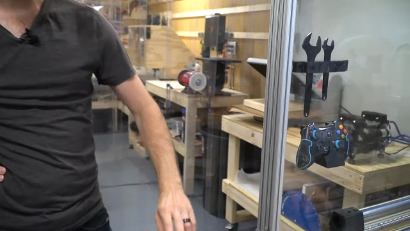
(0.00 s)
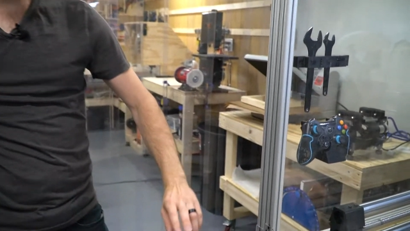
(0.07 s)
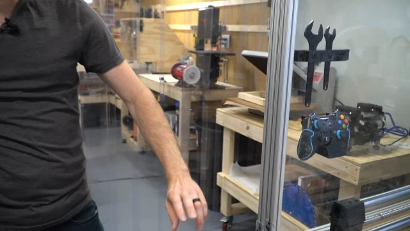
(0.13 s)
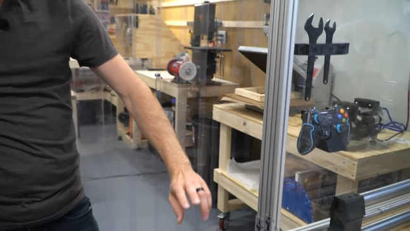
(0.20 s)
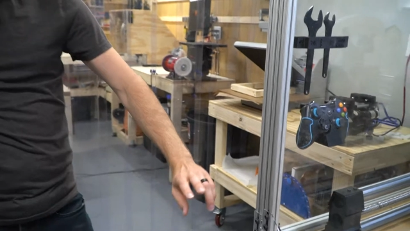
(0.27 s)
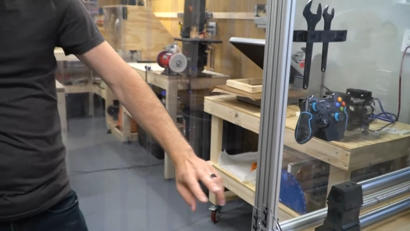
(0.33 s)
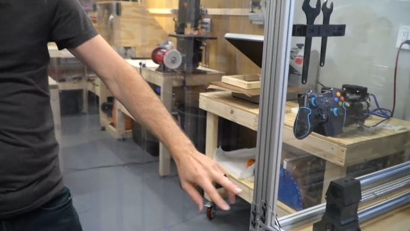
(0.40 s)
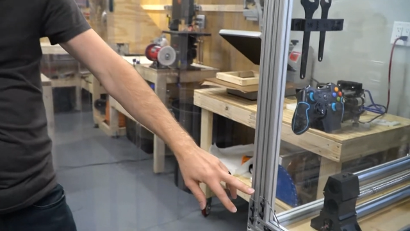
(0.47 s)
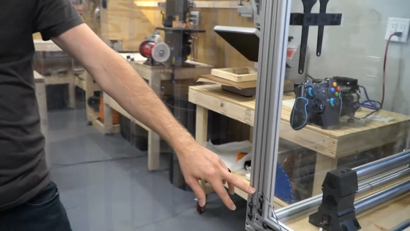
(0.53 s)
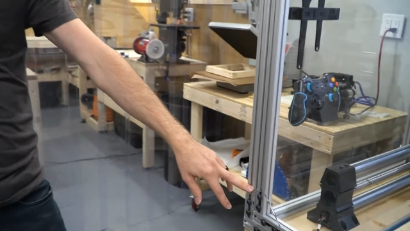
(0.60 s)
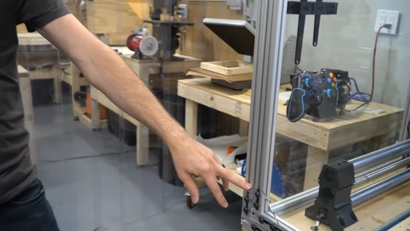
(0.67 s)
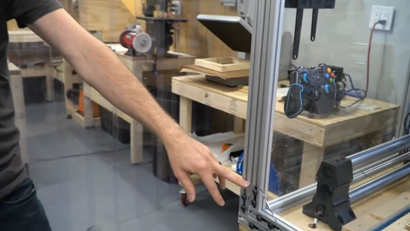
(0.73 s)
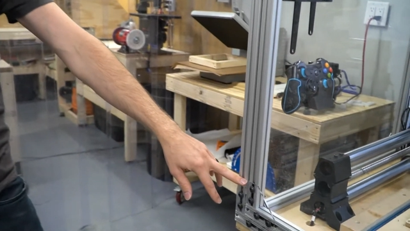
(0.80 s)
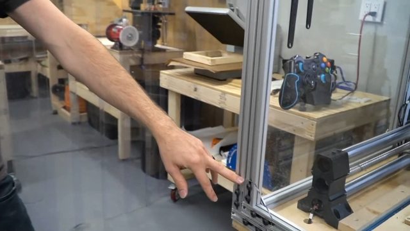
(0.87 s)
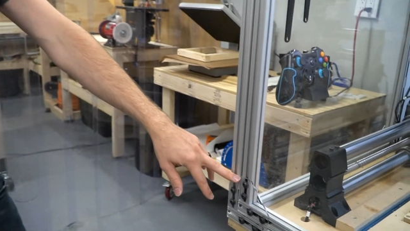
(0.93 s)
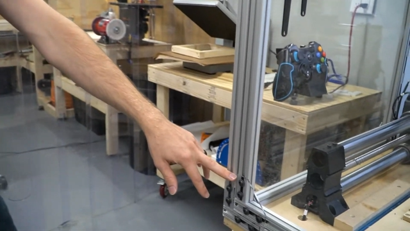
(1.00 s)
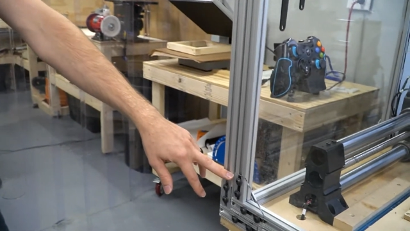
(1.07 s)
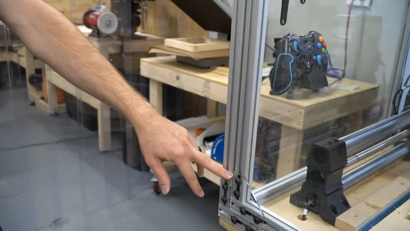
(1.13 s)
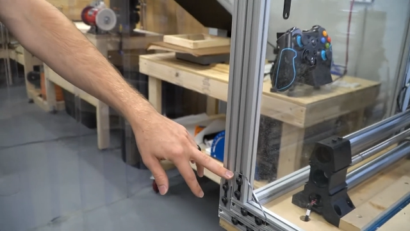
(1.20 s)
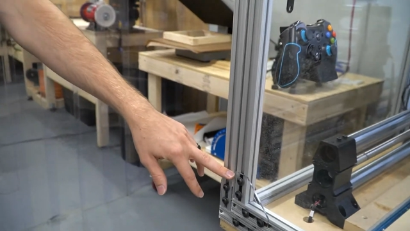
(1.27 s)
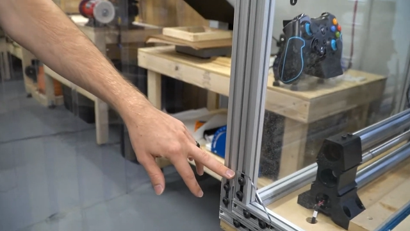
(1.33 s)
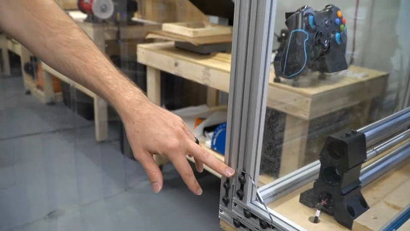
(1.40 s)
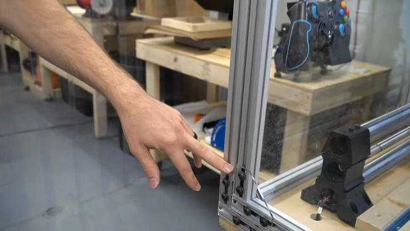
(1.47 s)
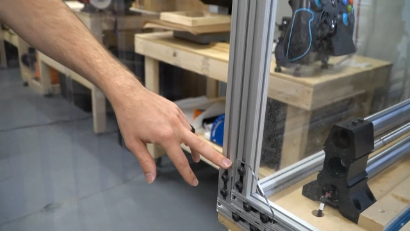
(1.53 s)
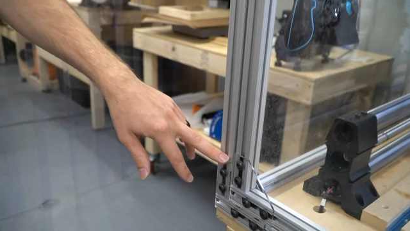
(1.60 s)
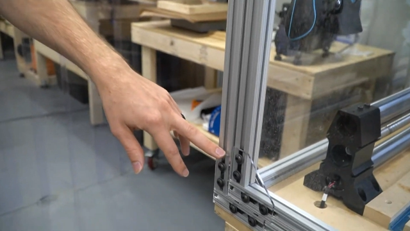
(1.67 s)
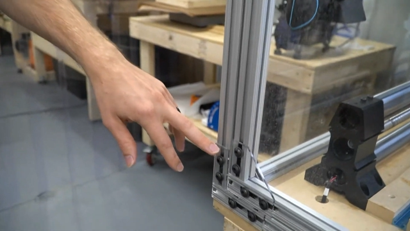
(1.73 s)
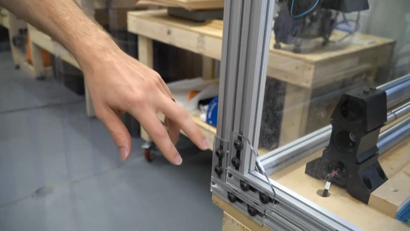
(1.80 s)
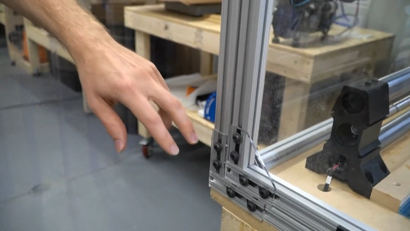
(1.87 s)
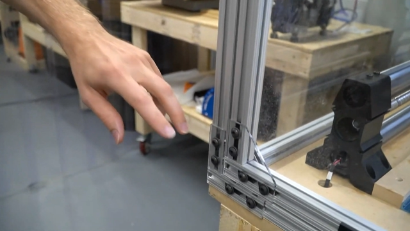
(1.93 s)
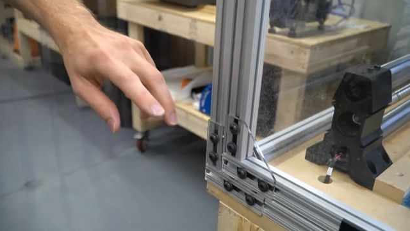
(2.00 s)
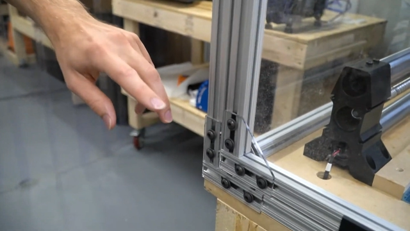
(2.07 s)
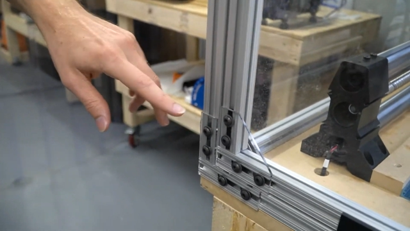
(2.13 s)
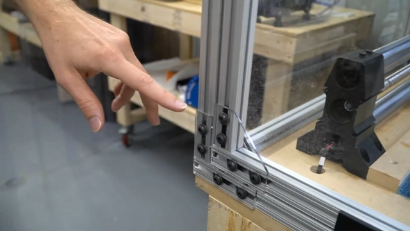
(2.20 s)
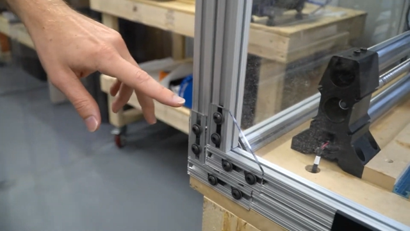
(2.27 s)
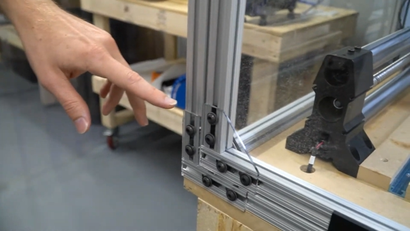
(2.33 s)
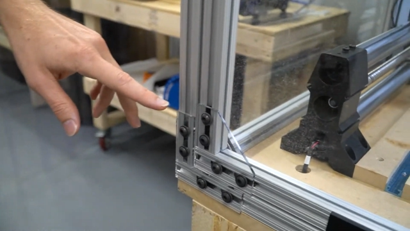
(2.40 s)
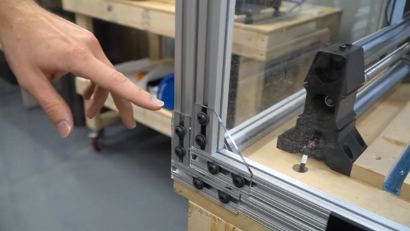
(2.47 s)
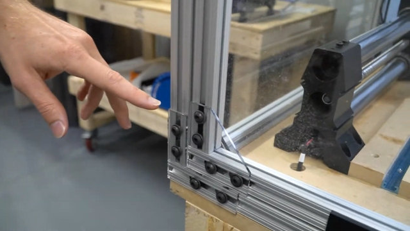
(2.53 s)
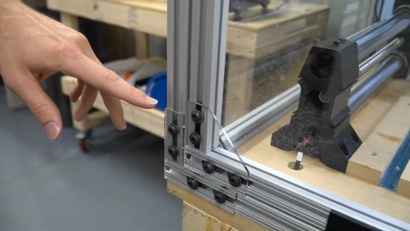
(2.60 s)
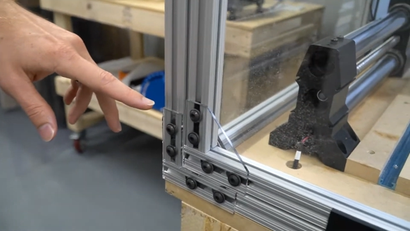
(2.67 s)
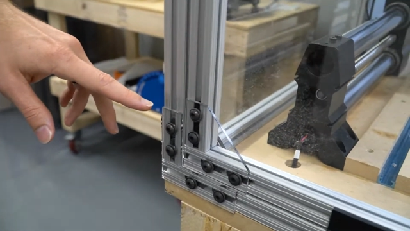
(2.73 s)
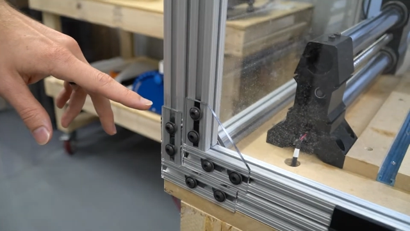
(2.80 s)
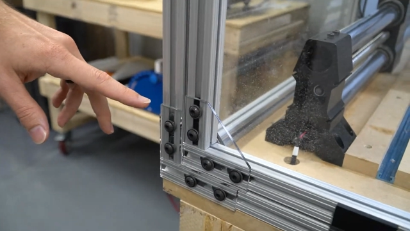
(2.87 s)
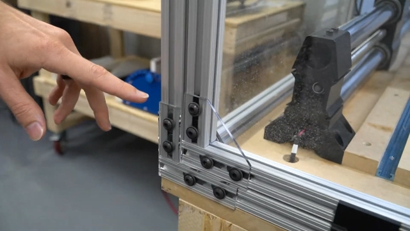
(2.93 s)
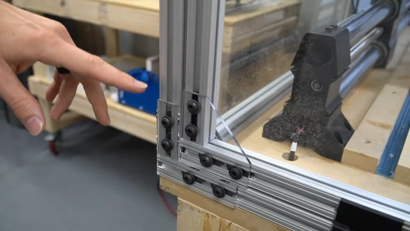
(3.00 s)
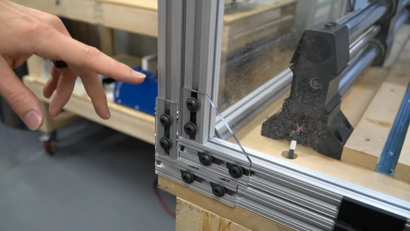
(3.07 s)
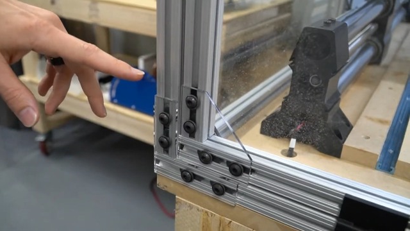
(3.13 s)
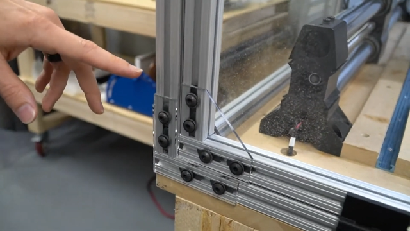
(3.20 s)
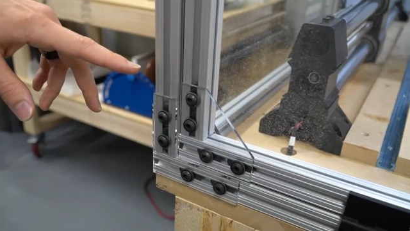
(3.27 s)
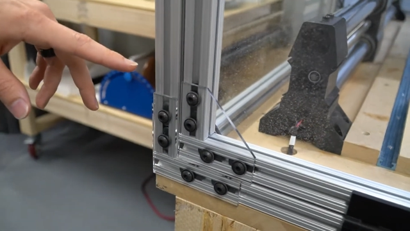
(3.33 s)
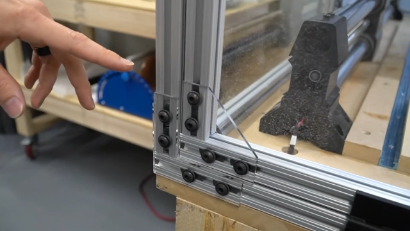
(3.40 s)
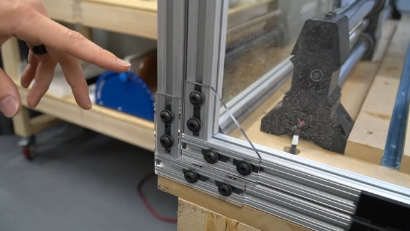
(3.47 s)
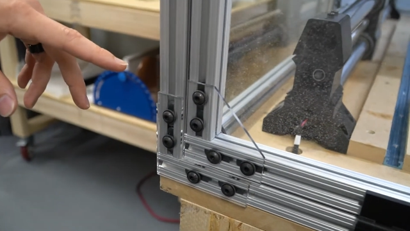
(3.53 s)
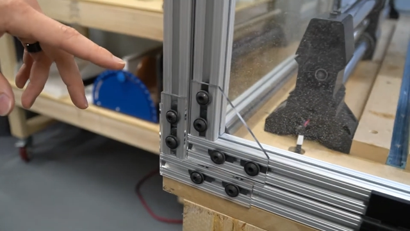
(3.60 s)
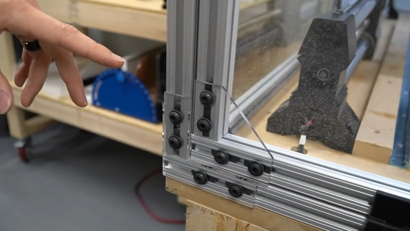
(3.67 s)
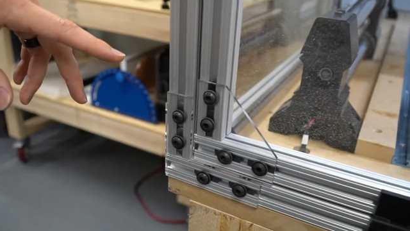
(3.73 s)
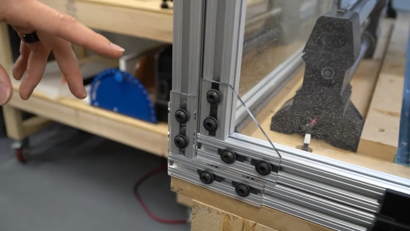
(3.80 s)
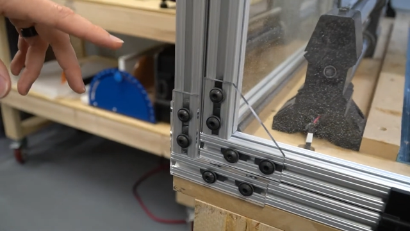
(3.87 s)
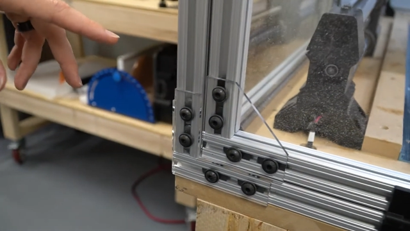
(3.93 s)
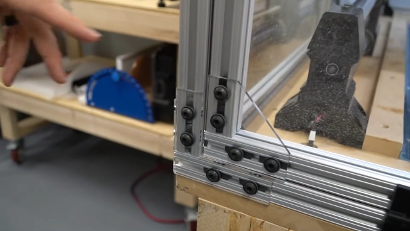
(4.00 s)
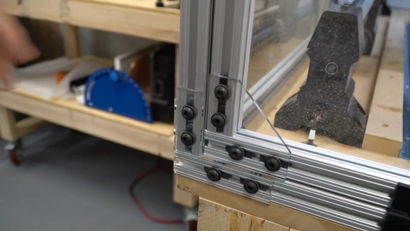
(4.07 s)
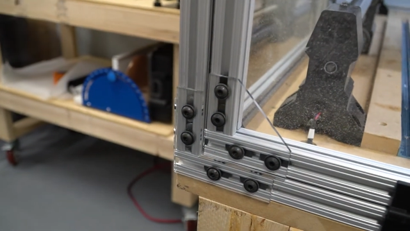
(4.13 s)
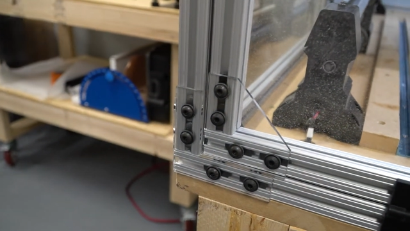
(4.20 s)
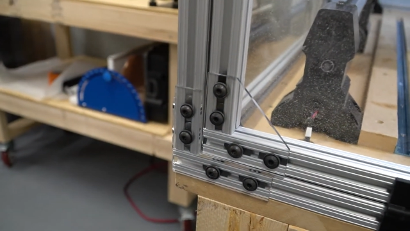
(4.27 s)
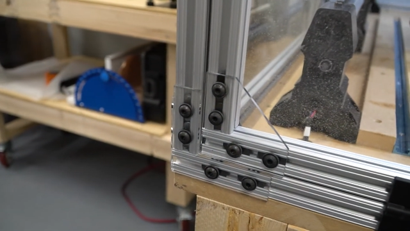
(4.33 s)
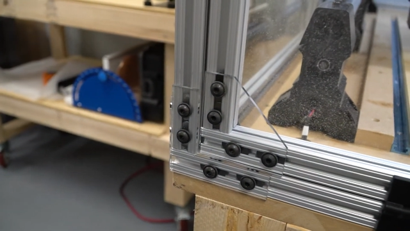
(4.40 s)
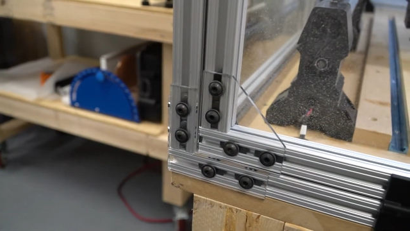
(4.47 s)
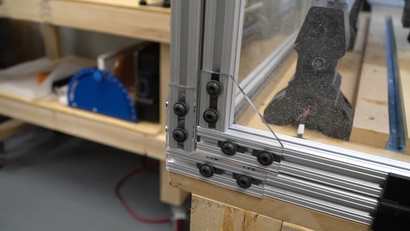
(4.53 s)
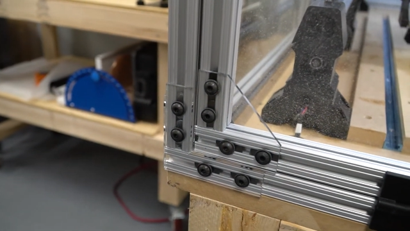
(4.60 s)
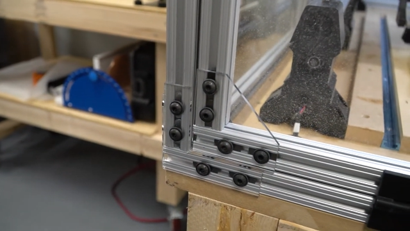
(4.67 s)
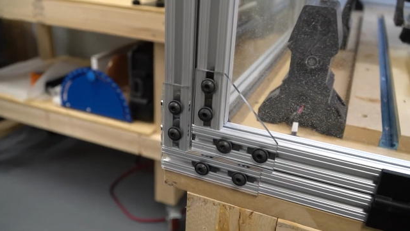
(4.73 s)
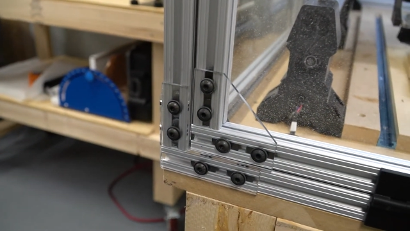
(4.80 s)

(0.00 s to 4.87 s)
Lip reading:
(no speaker visible)